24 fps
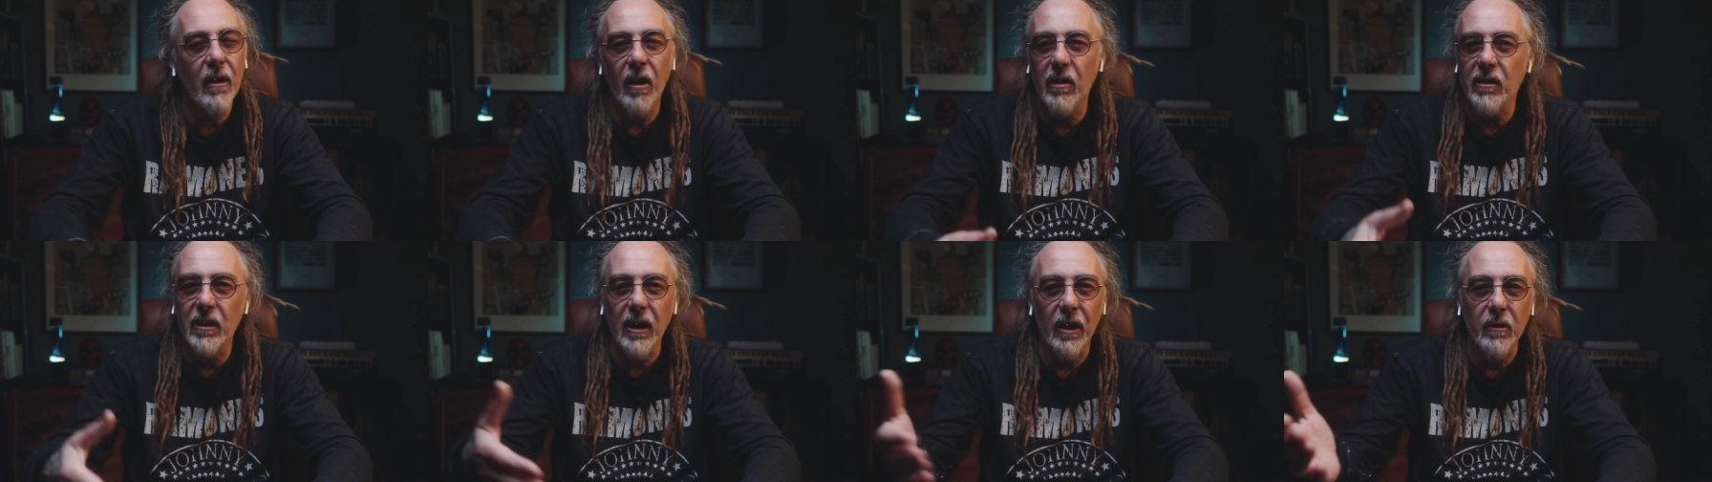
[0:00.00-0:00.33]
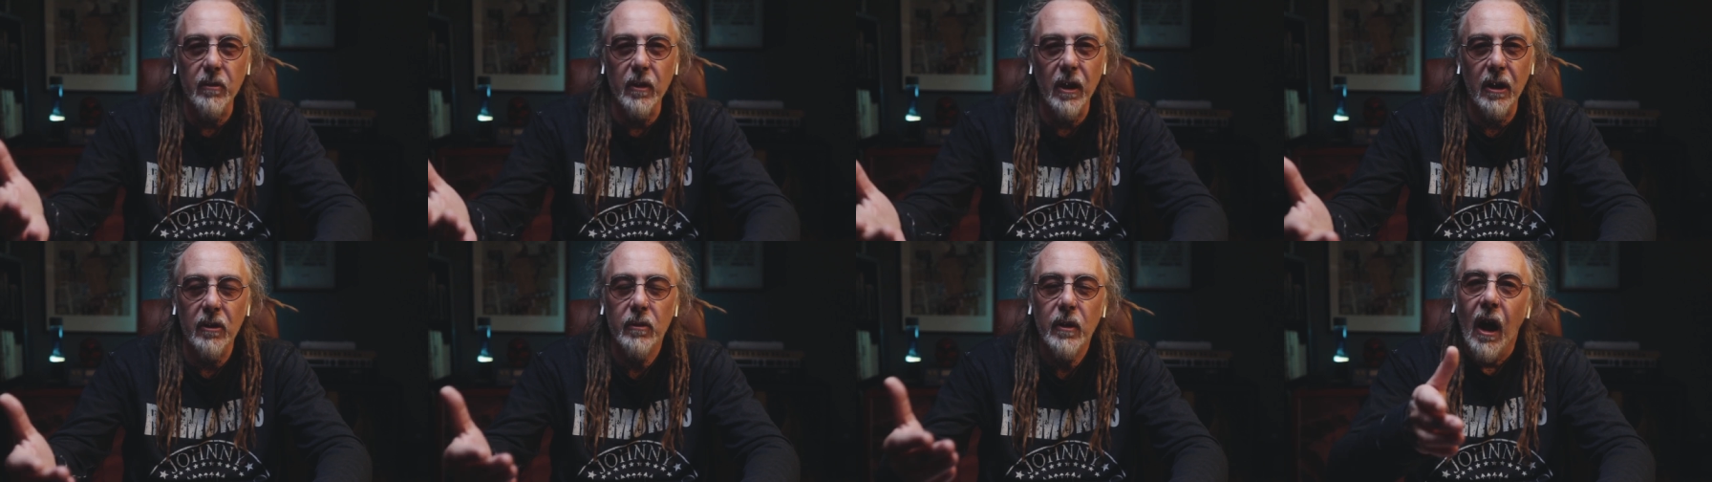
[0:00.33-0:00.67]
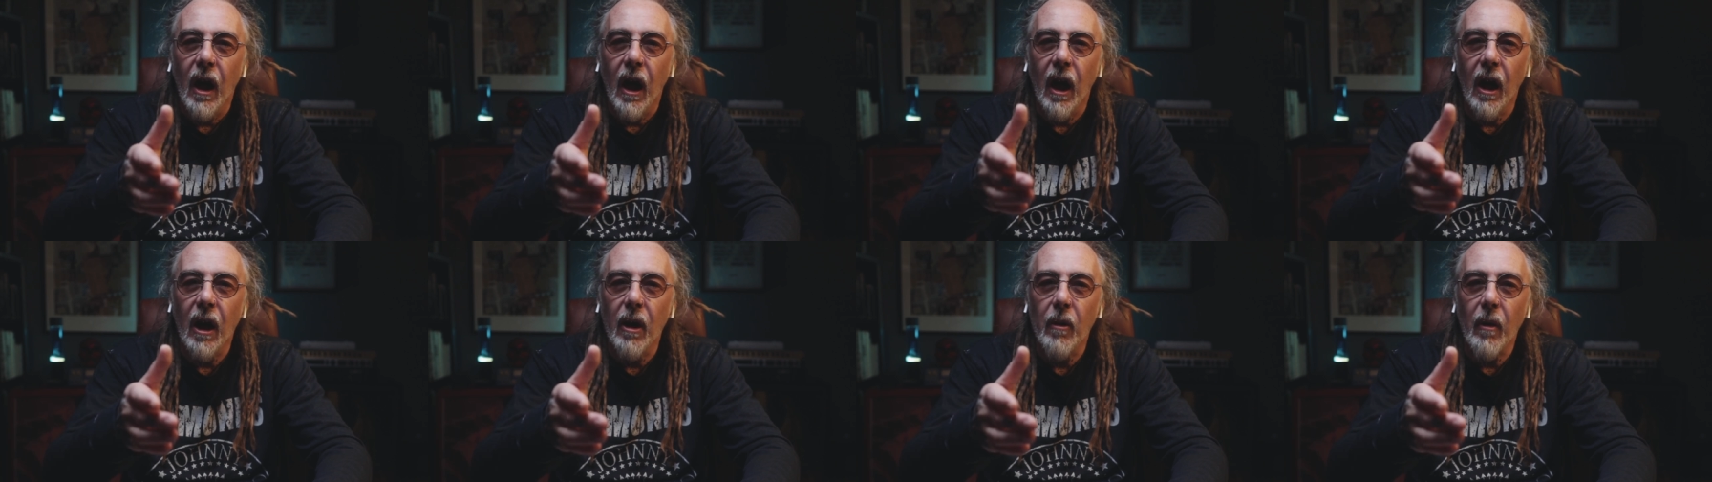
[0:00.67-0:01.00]
don't know.
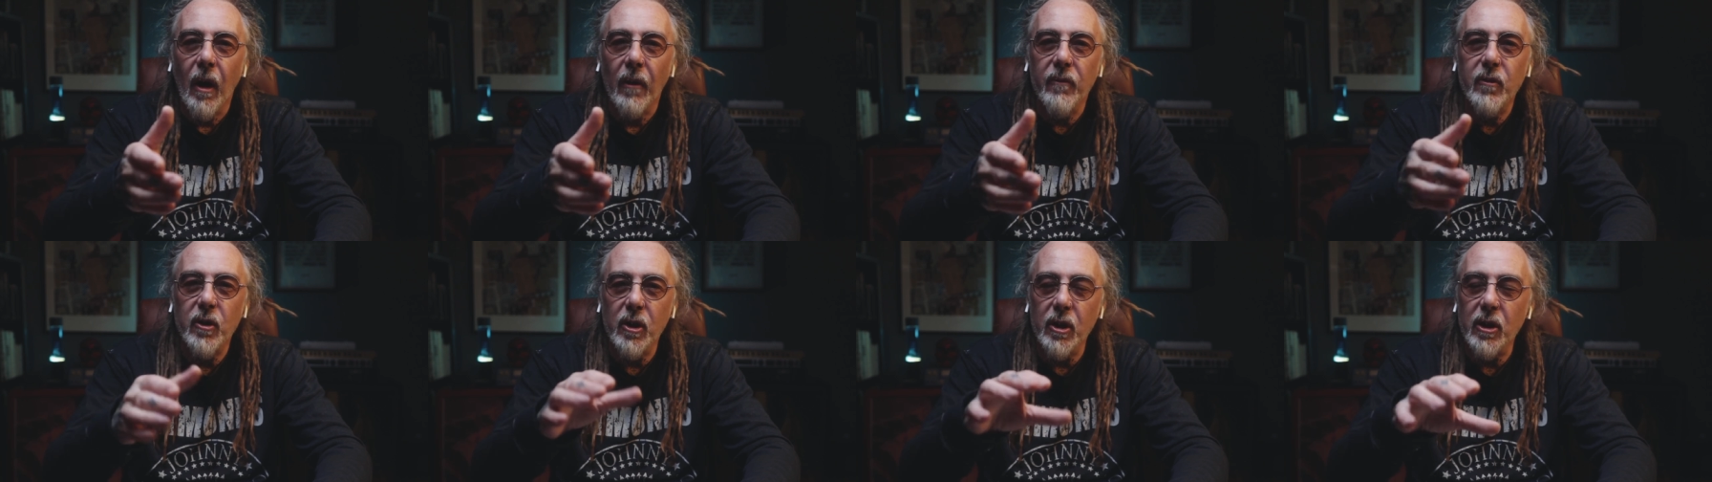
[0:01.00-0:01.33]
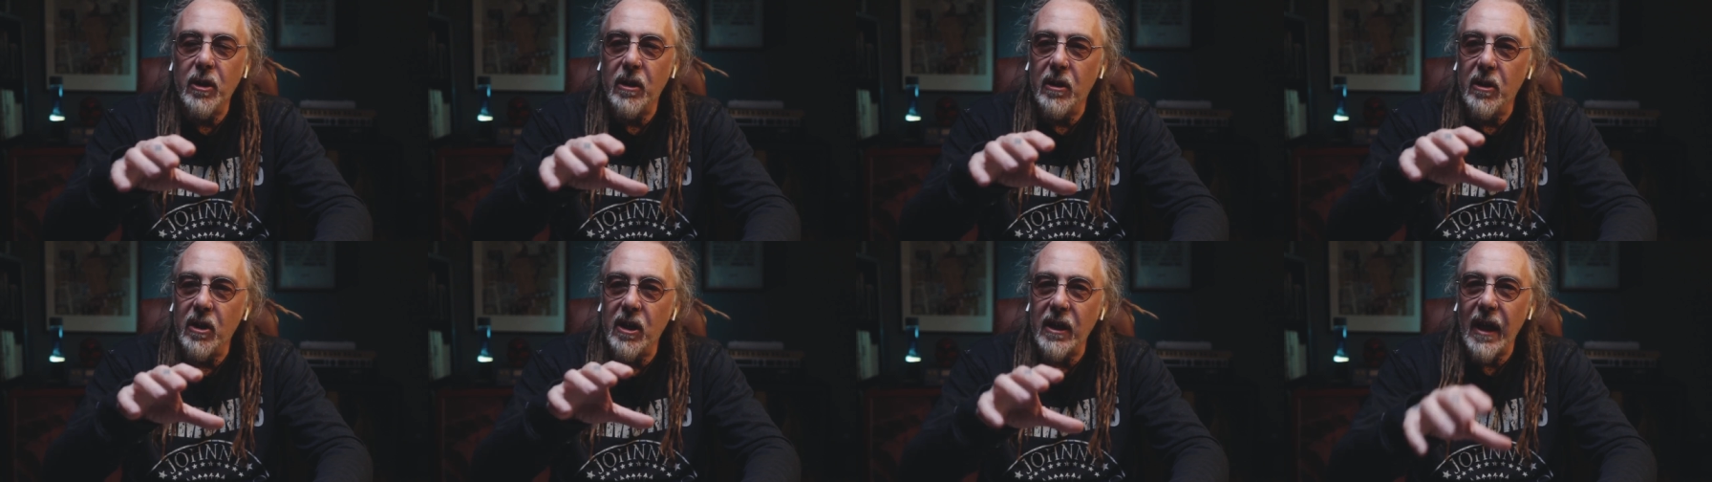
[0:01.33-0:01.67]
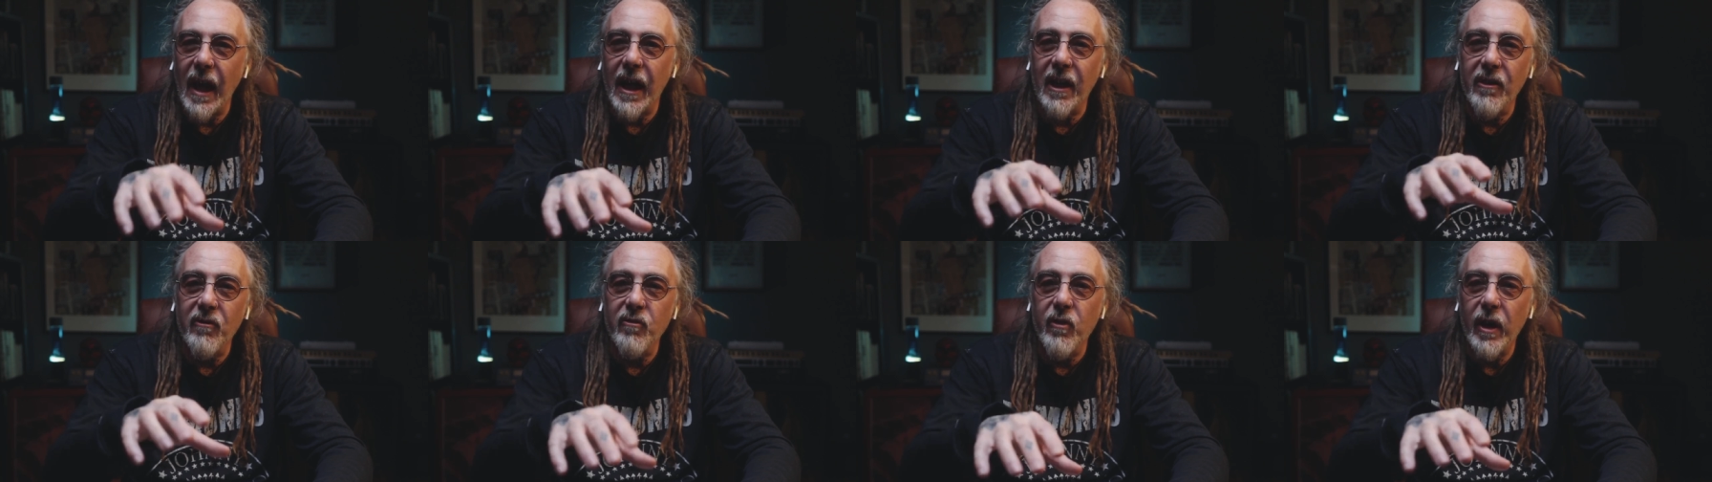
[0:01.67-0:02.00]
I've just
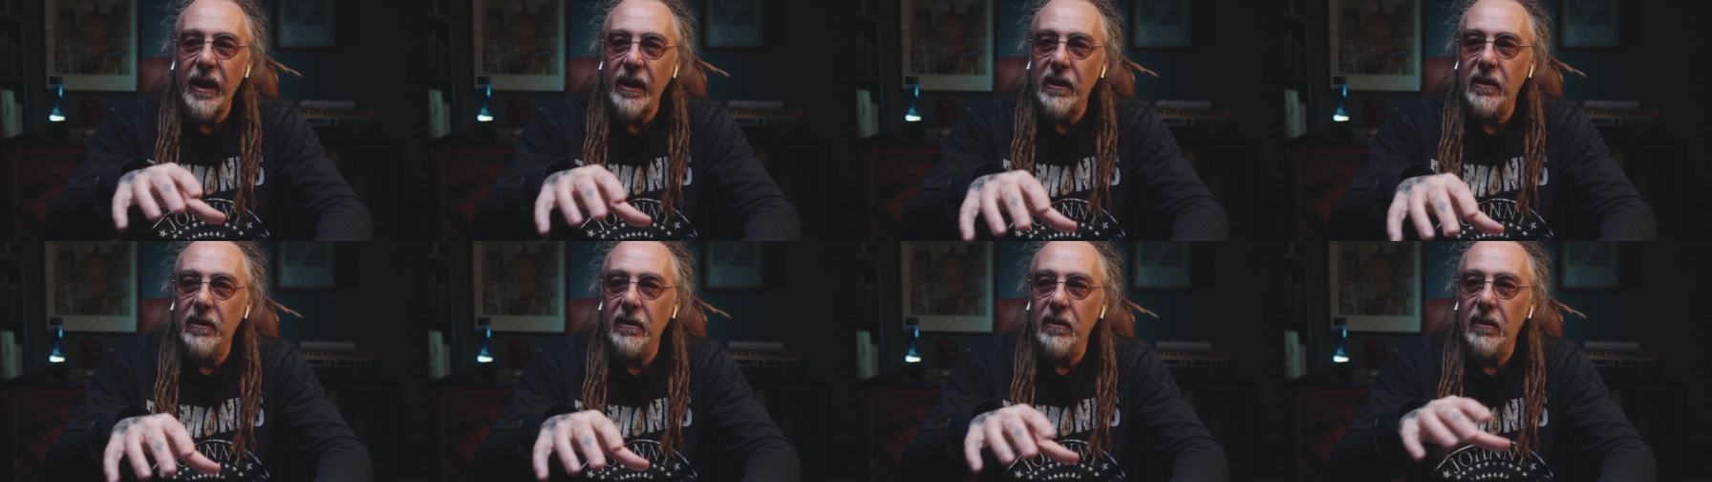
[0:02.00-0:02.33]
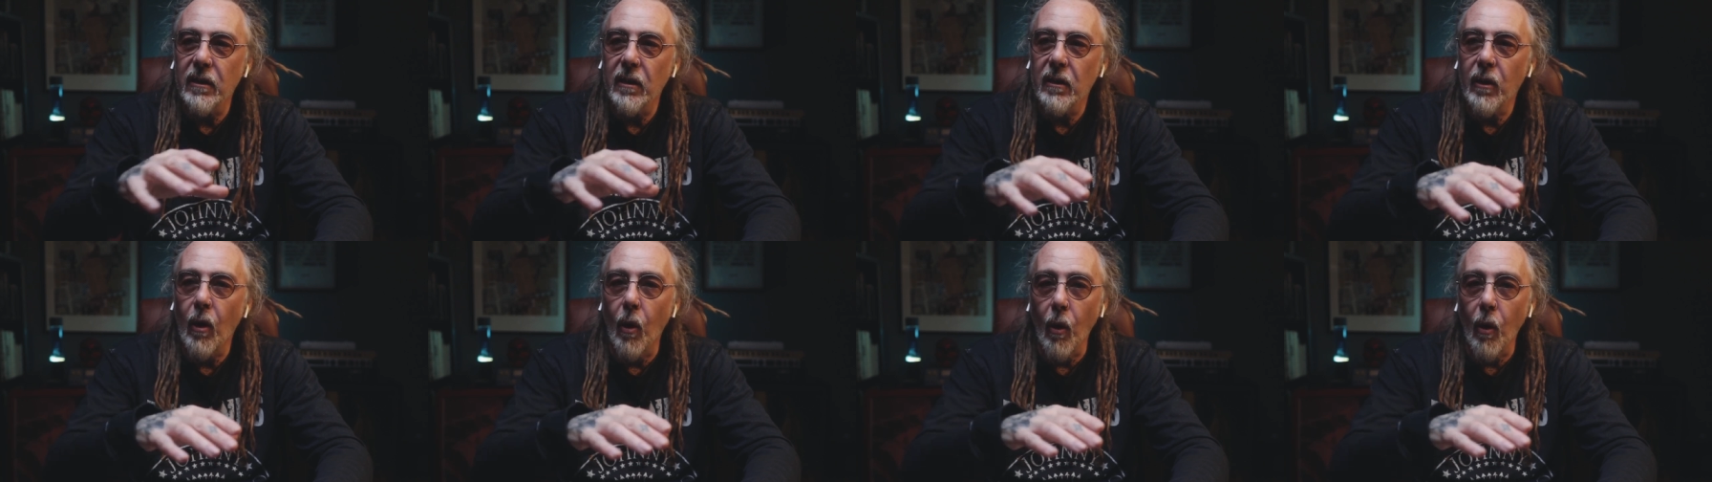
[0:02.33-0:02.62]
sat and written